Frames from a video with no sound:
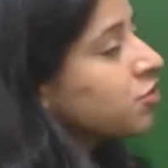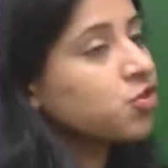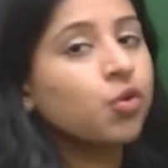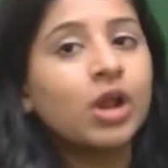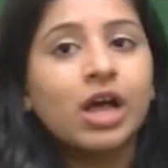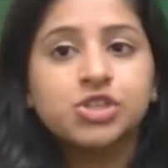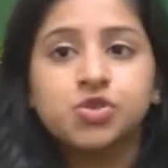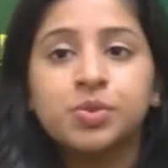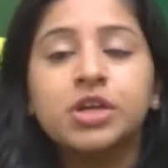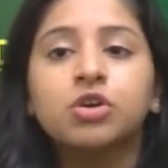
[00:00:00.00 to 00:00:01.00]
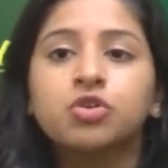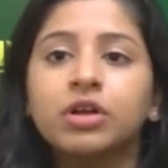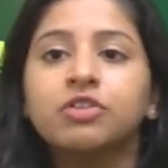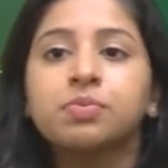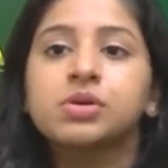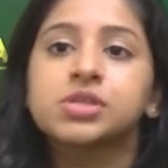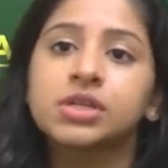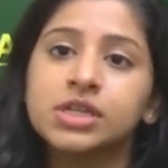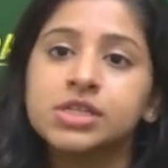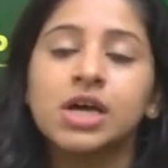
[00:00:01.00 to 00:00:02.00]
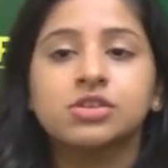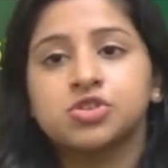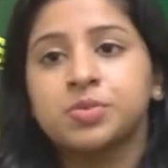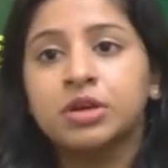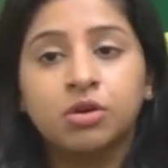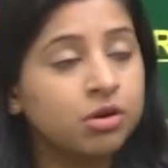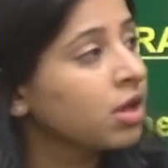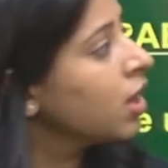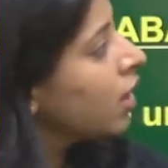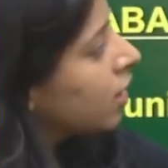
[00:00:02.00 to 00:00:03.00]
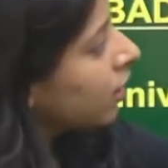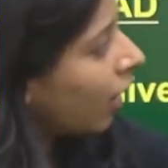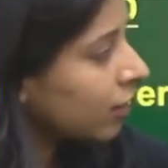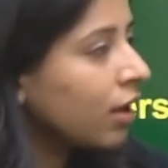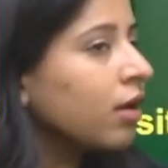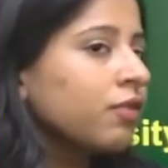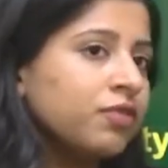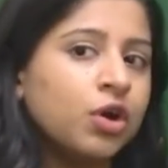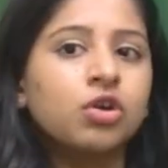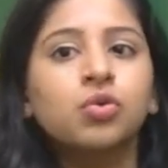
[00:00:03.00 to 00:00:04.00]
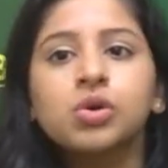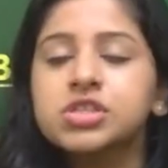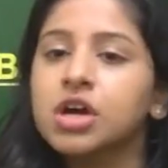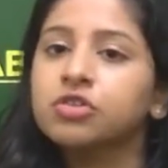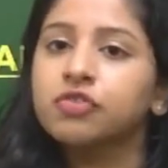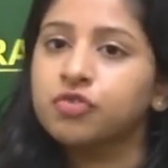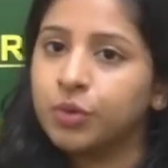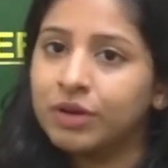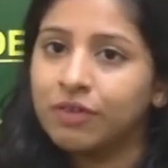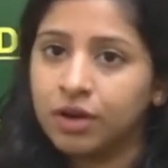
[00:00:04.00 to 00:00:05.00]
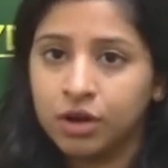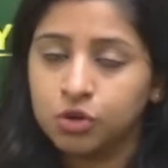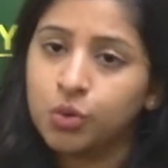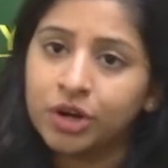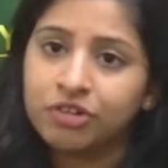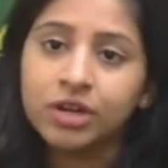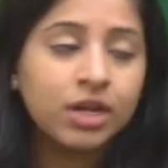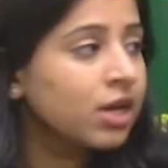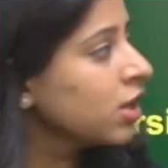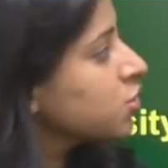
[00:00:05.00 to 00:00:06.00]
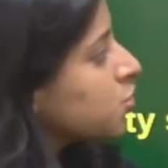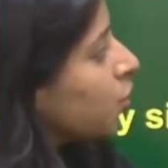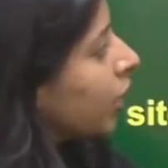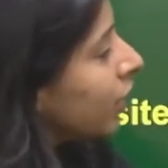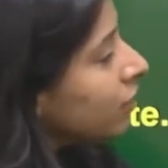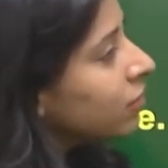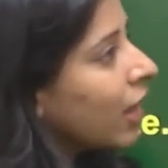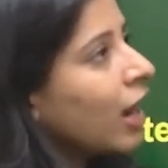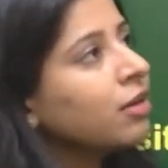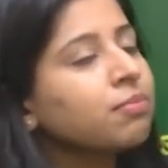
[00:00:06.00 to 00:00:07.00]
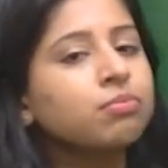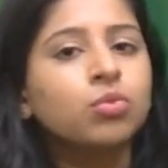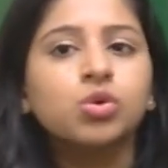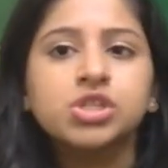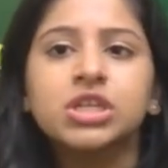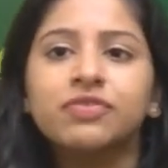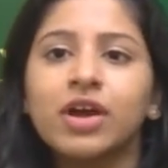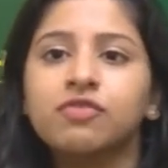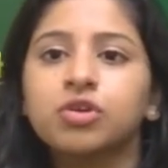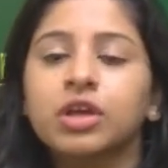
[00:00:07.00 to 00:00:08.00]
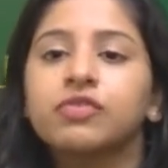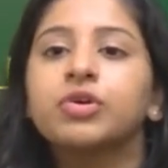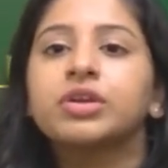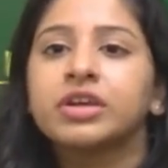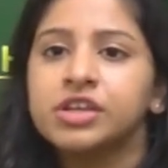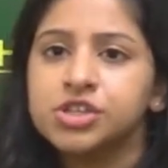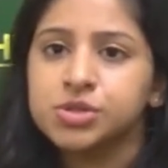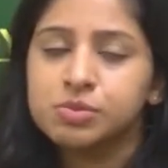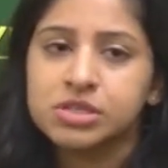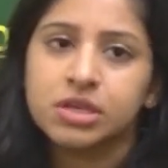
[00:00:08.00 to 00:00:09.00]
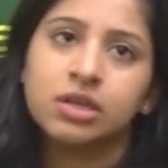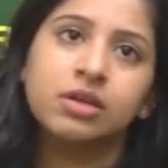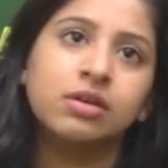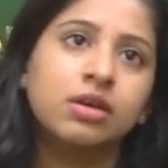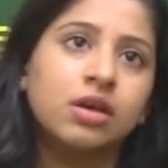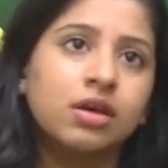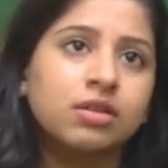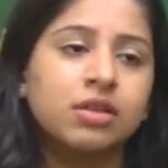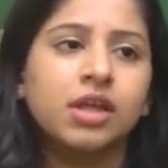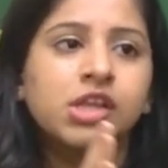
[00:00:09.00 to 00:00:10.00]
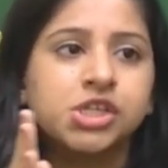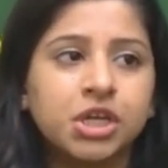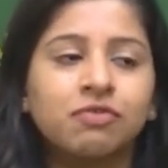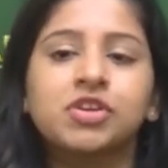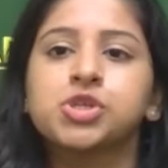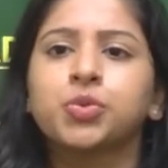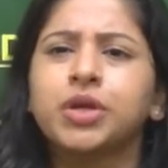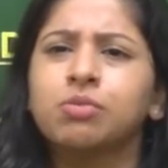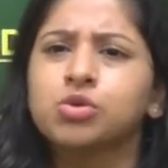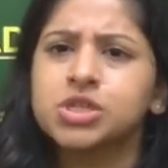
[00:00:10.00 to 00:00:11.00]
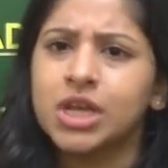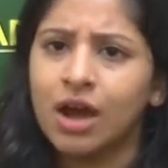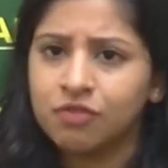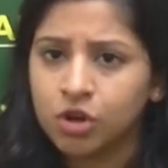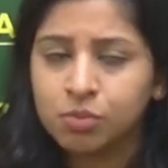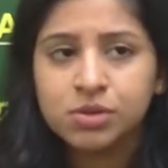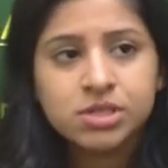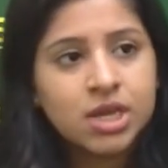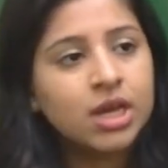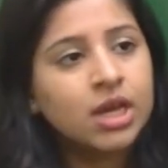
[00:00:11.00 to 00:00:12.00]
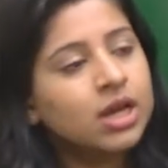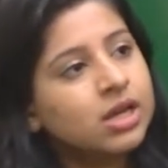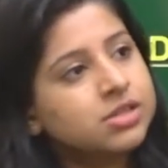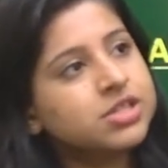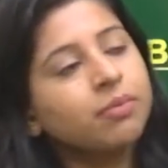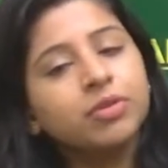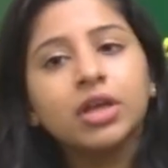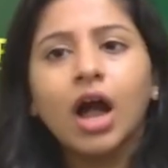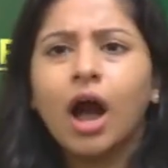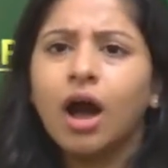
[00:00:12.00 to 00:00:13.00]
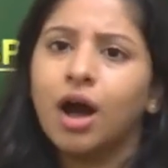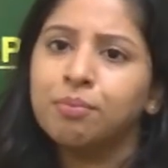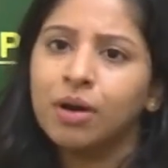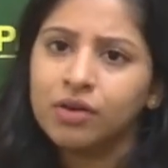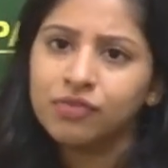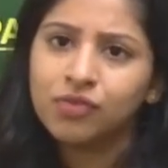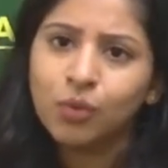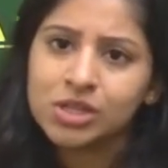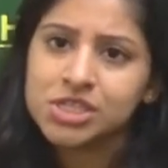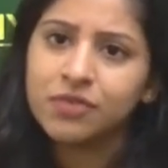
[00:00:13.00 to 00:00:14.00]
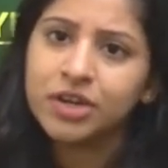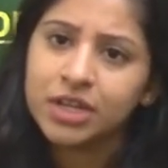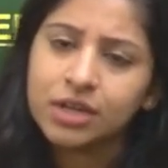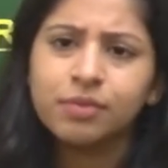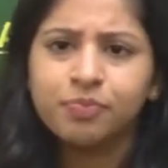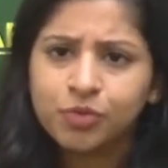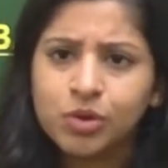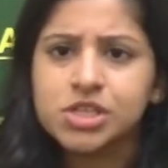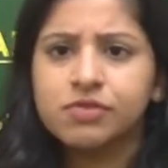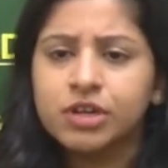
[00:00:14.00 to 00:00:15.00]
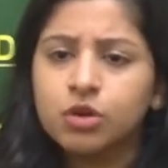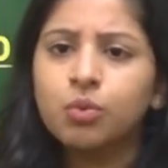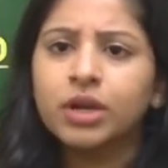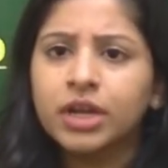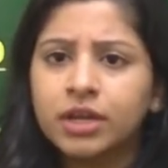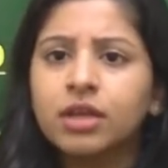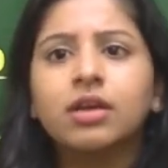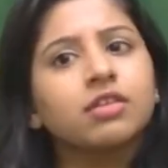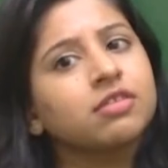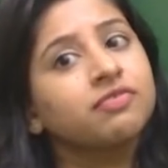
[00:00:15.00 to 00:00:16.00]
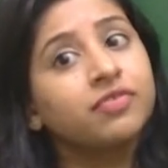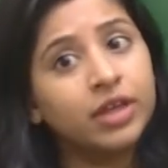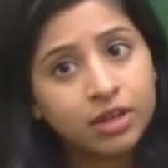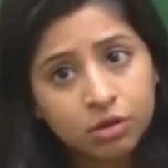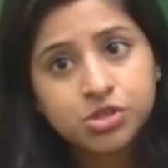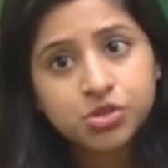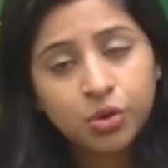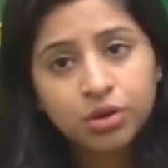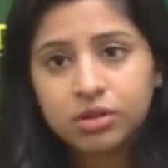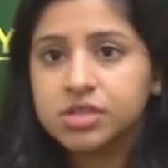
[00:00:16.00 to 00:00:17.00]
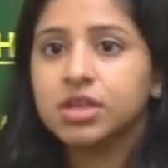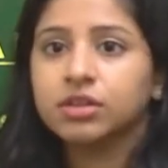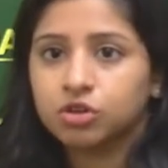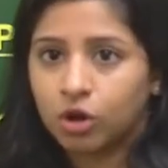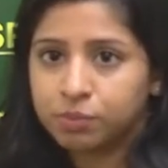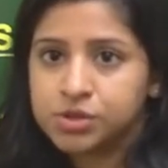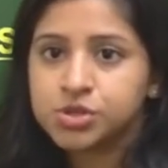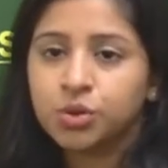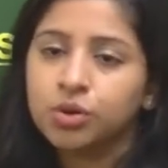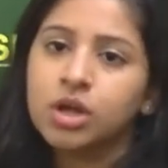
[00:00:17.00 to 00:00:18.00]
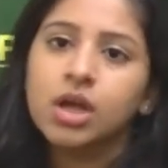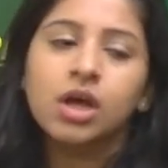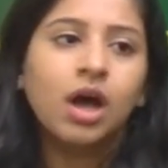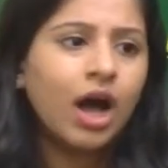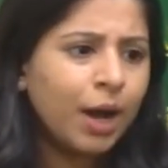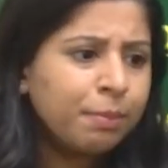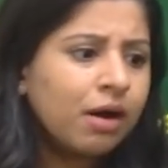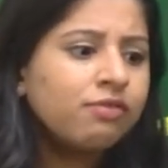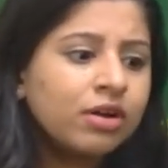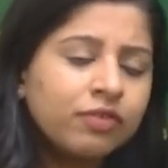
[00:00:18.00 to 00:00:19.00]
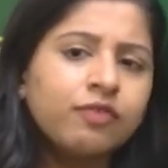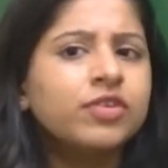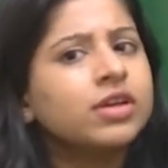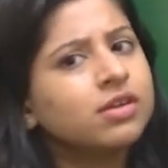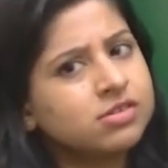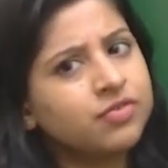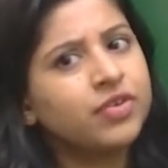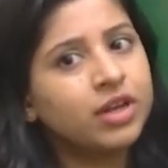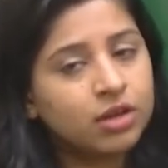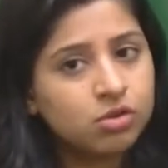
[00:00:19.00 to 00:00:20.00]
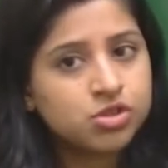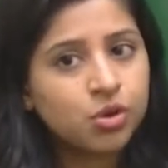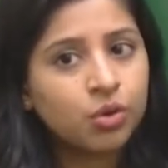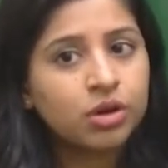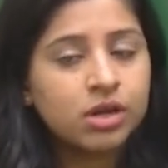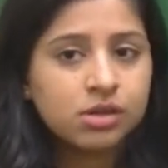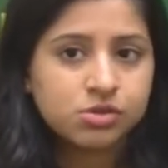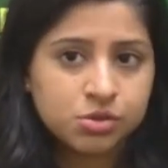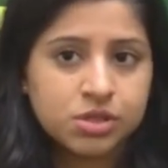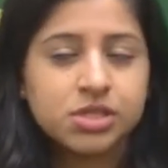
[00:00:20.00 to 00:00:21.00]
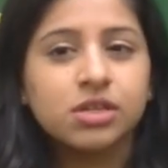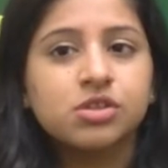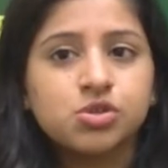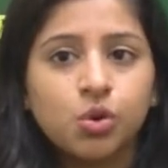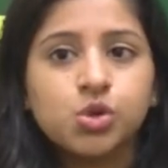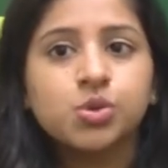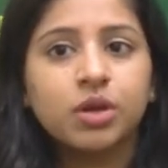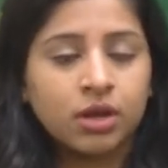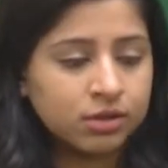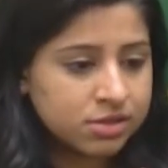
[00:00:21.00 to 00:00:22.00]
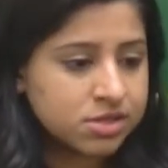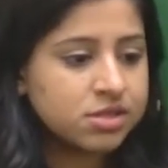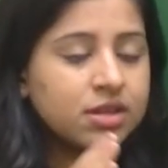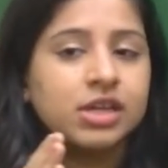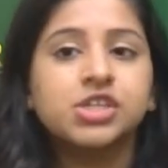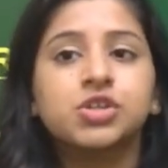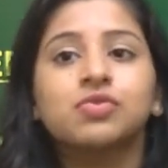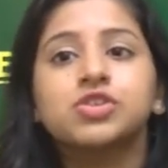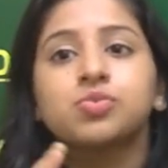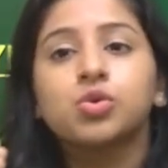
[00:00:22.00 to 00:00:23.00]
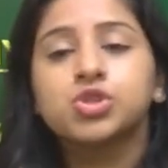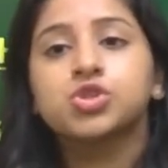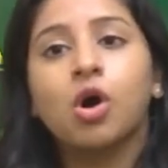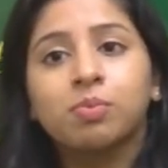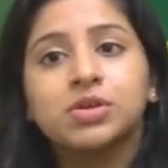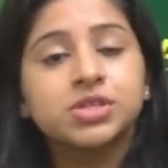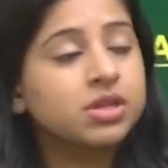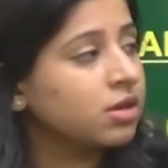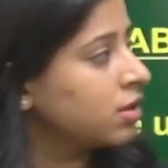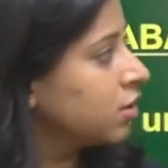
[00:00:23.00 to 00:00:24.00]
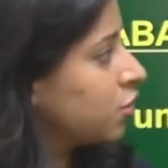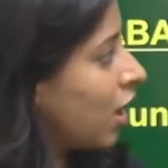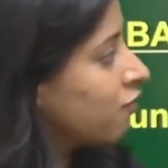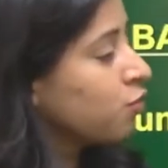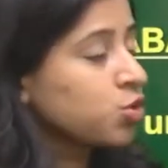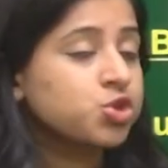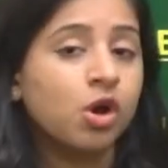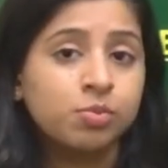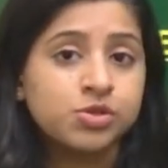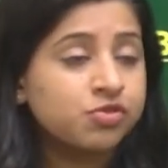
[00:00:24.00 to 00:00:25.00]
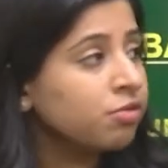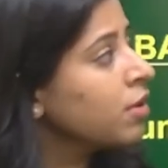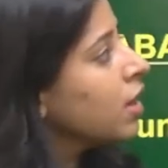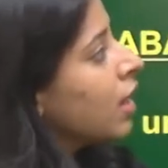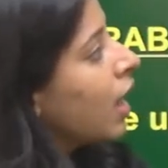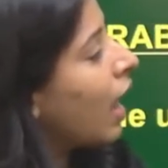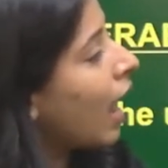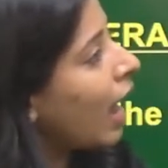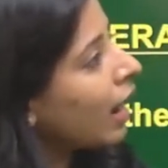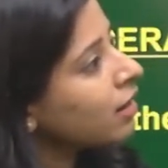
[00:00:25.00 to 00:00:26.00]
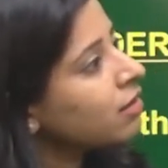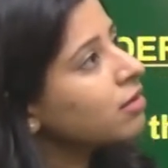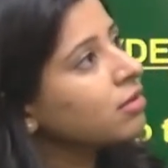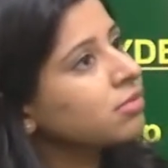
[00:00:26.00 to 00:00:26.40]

score has to be, your 12th percentage has to be good. NATA, we all know, it's out of 200. So in that, mostly if I have to give you a range, basically the range in which we mostly have toppers, something above 170, 170 to 180, it's a very good score. These are the topper score. Above 150 is a fairly good score. So these are the scores, this is the range in which most toppers, you have most toppers from. And